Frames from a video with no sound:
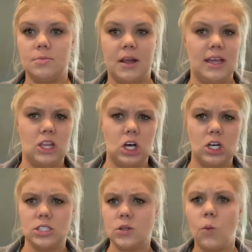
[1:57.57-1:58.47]
my
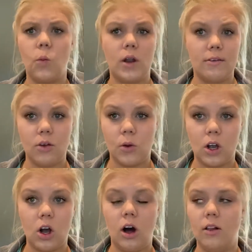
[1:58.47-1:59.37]
in-laws, whatever you want to
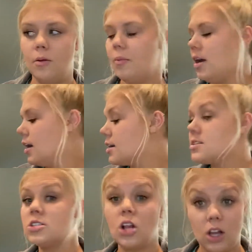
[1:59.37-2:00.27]
call them, because
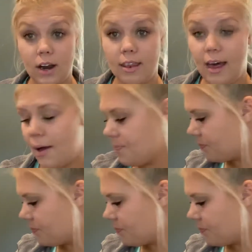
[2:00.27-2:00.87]
there's a lot of that.